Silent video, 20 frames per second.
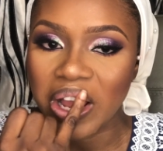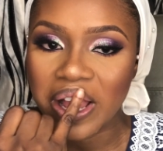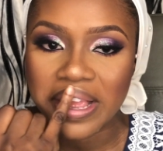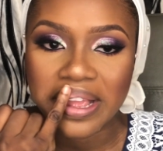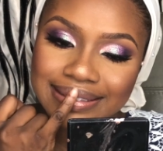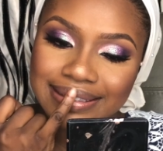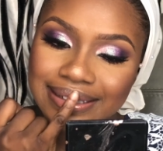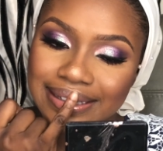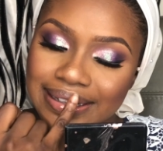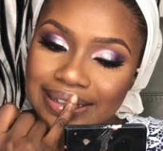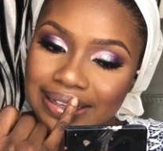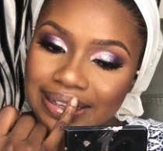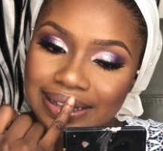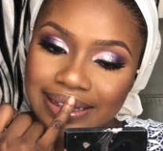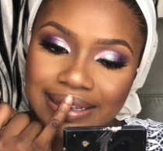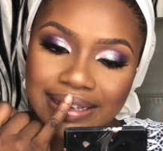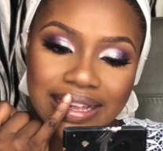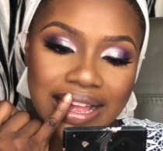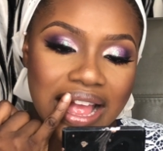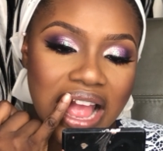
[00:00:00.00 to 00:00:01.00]
and I'm
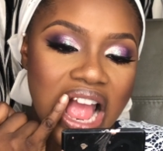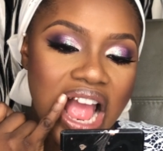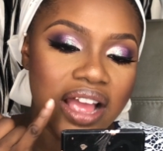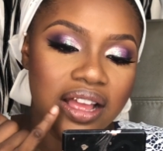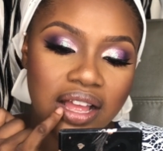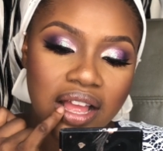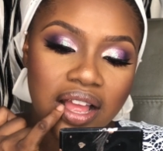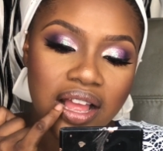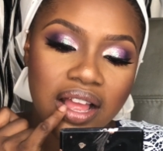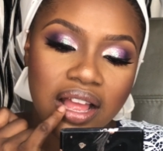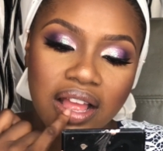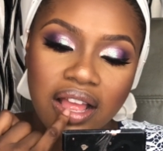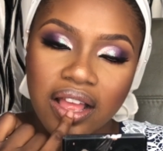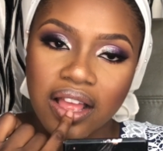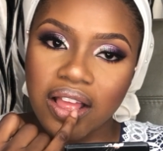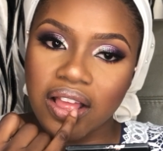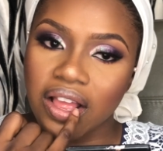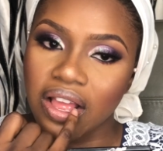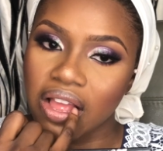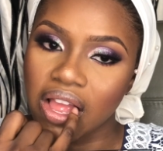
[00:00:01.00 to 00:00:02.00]
finishing up the look
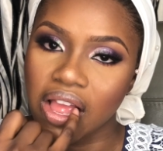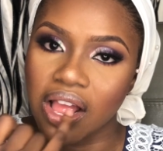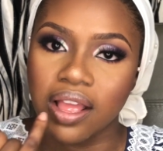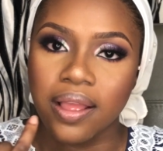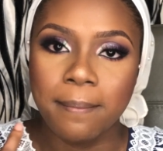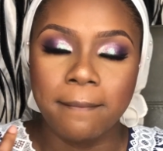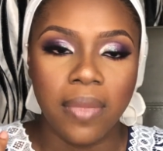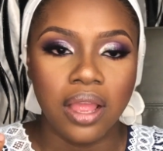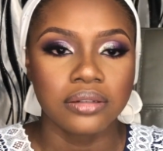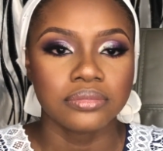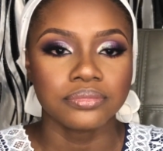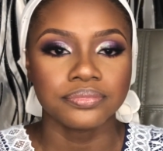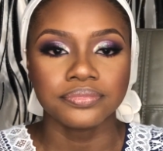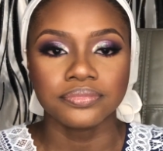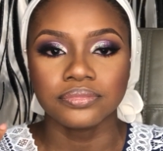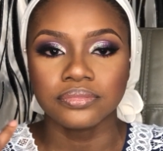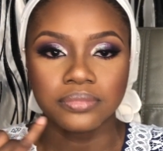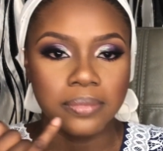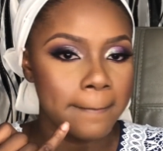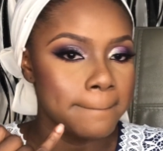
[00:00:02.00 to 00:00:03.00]
with a
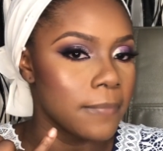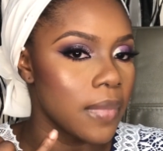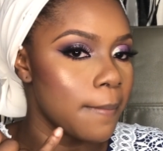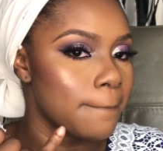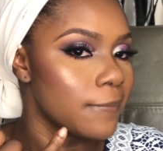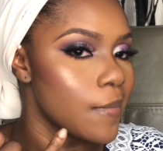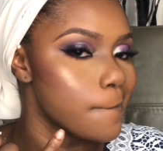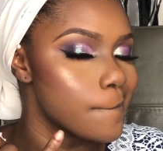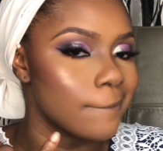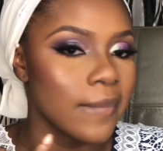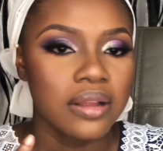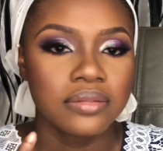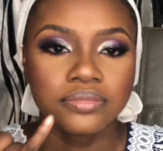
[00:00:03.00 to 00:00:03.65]
lip gloss.